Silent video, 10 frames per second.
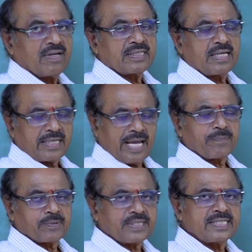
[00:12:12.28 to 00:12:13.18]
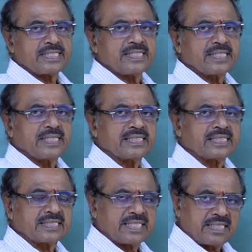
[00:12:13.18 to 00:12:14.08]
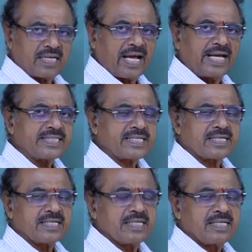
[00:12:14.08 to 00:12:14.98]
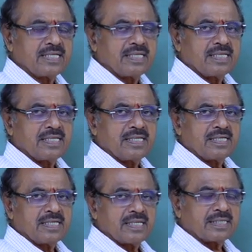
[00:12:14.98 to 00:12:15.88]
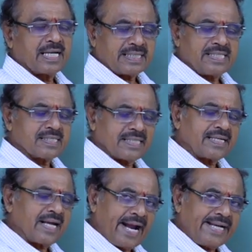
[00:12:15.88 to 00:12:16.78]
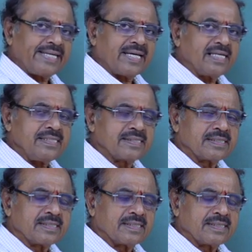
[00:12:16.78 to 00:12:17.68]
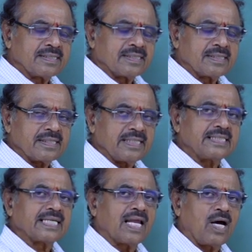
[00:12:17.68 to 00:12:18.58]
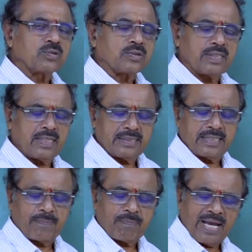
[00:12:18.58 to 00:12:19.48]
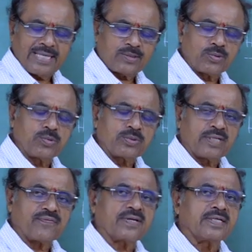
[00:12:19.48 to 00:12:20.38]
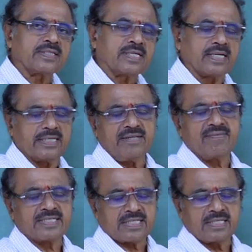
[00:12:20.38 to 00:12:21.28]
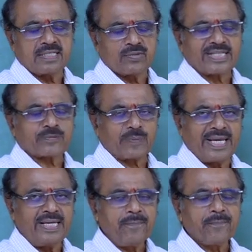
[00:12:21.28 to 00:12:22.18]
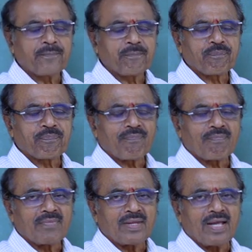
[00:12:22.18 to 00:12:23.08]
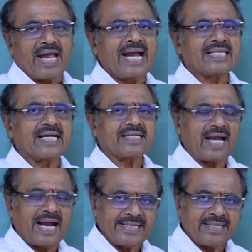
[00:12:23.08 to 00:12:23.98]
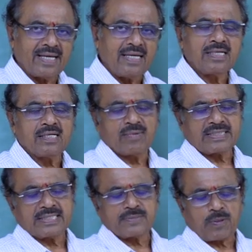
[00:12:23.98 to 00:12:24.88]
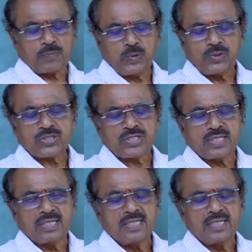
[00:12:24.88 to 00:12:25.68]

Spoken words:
that hypothesis is generalized, that idea is applied to different events to explain, and that idea, what is proposed,